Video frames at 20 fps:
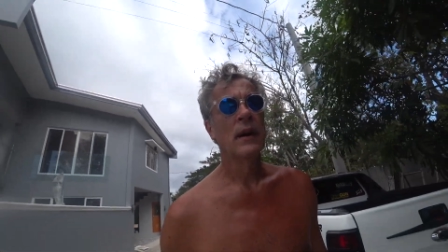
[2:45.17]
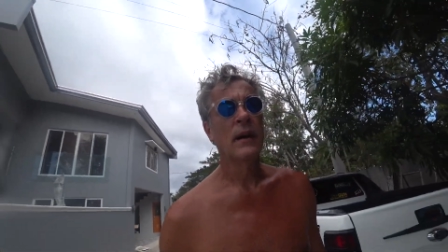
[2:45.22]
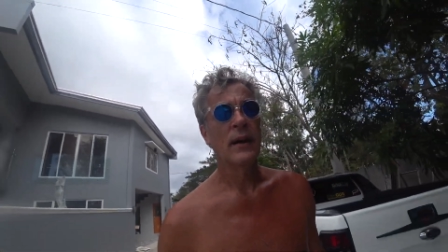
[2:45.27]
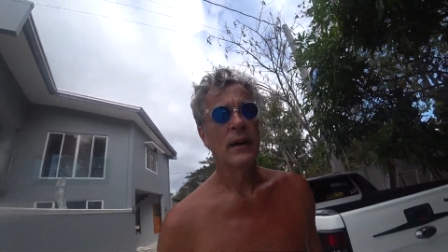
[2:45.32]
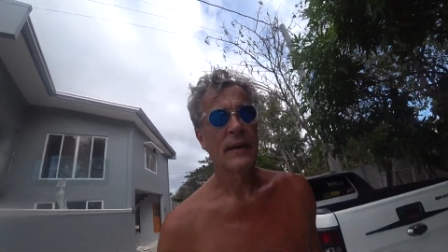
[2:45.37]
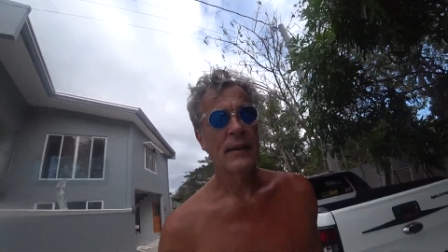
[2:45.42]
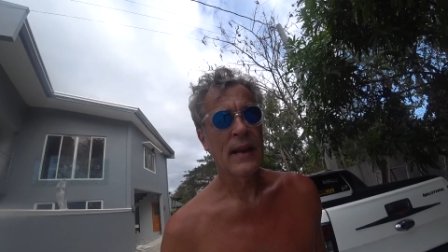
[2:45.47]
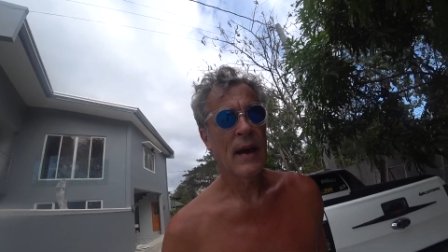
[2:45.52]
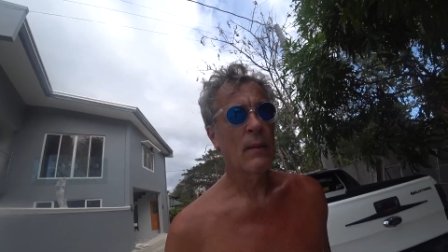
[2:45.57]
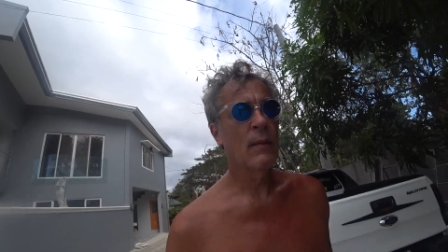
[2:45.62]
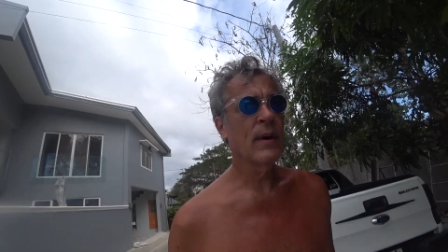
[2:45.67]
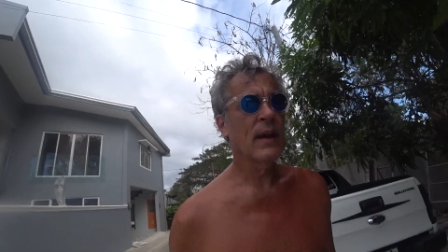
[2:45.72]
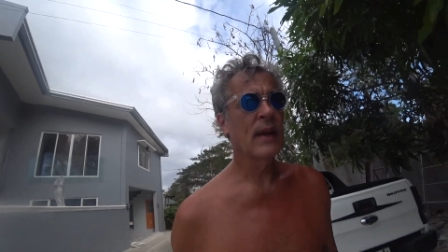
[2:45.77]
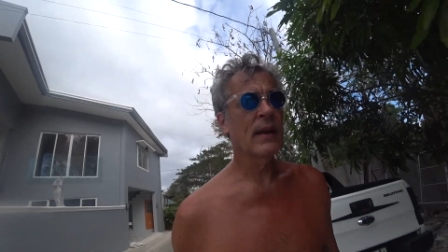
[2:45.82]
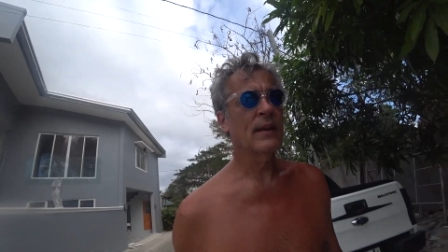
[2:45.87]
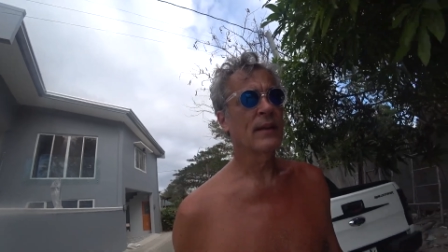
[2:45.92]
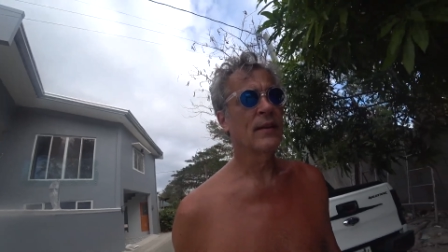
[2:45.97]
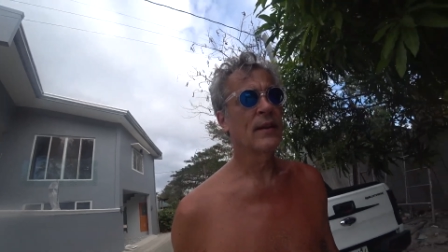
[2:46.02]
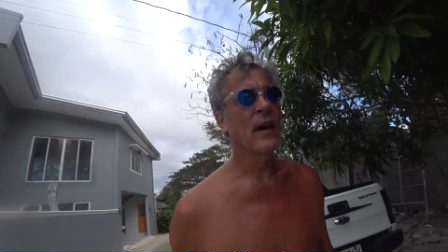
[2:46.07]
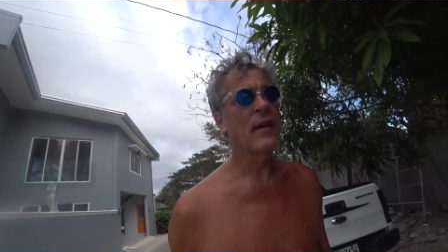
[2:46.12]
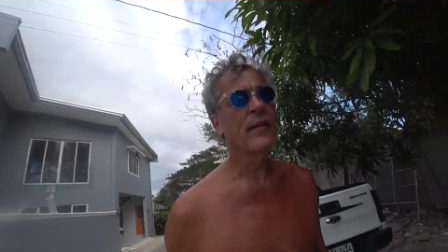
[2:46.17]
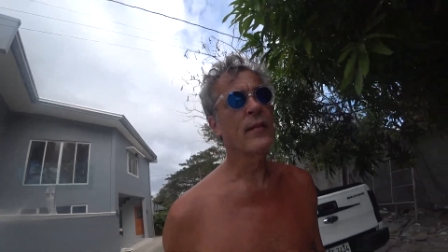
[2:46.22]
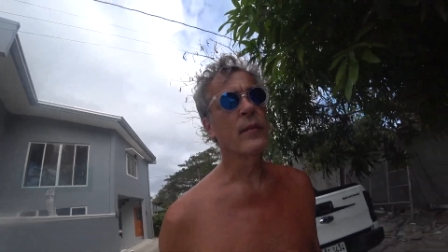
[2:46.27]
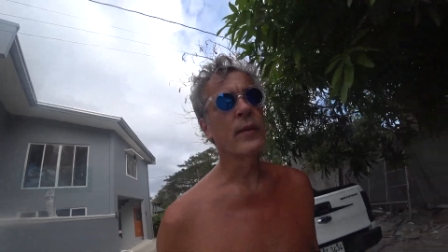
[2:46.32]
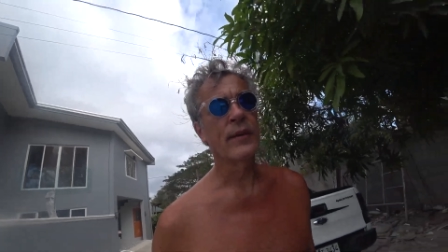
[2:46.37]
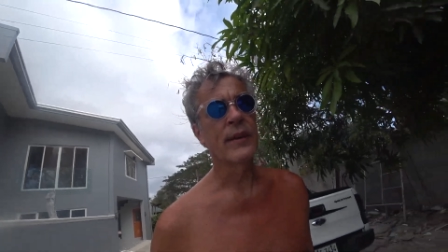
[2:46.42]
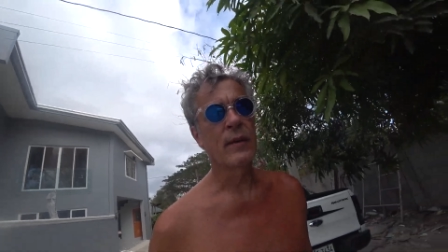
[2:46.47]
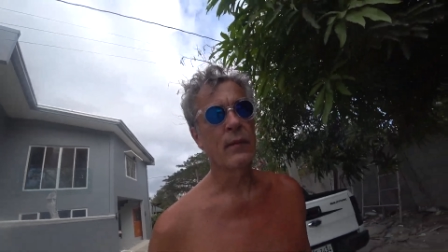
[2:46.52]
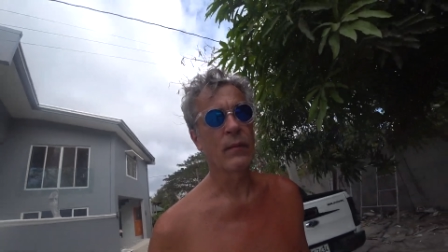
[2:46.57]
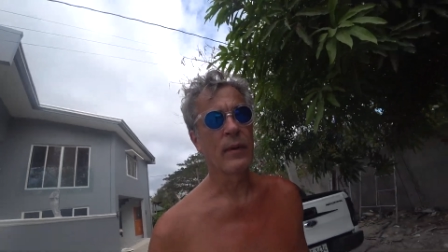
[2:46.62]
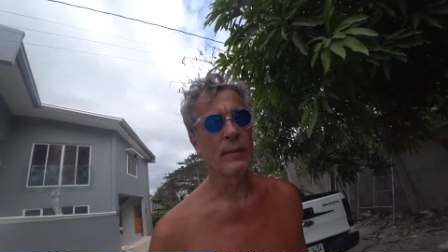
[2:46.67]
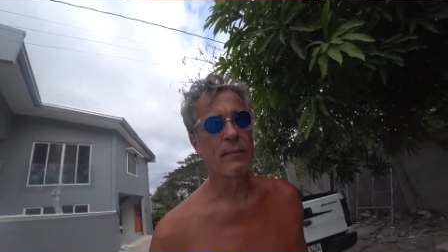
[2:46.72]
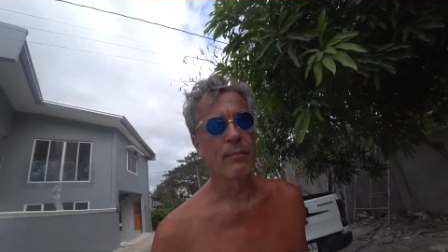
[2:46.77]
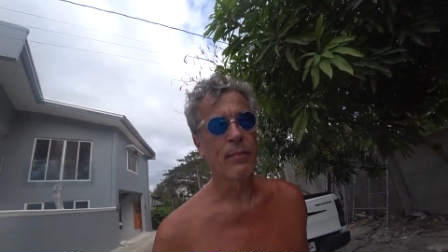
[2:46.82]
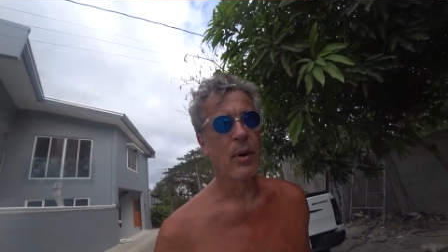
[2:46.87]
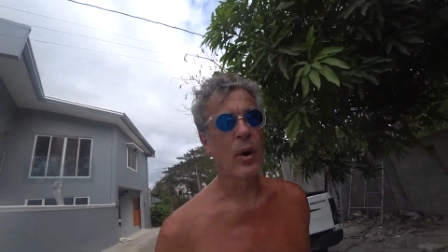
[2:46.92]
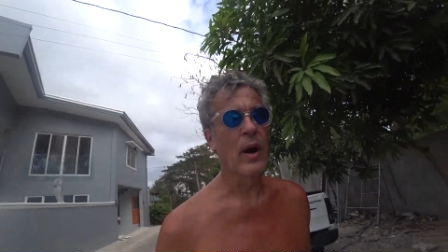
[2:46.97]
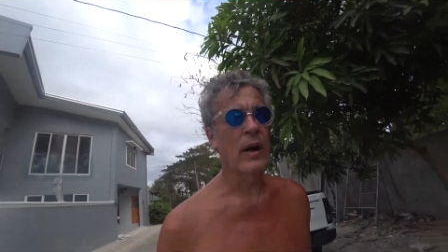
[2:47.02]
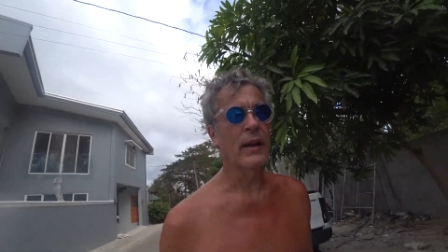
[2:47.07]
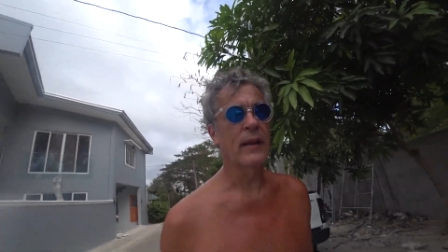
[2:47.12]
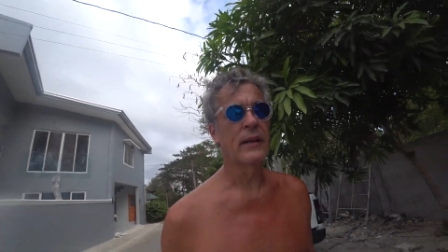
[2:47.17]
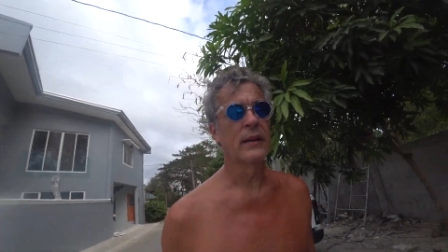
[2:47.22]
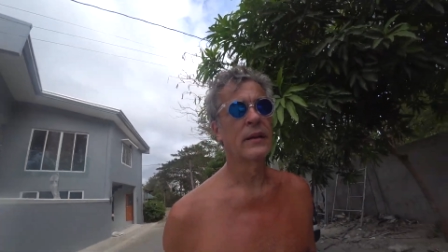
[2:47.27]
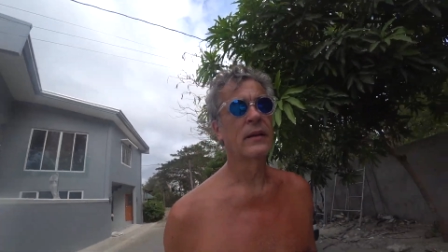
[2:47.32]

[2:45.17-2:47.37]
Uh, now we got another one that we bought.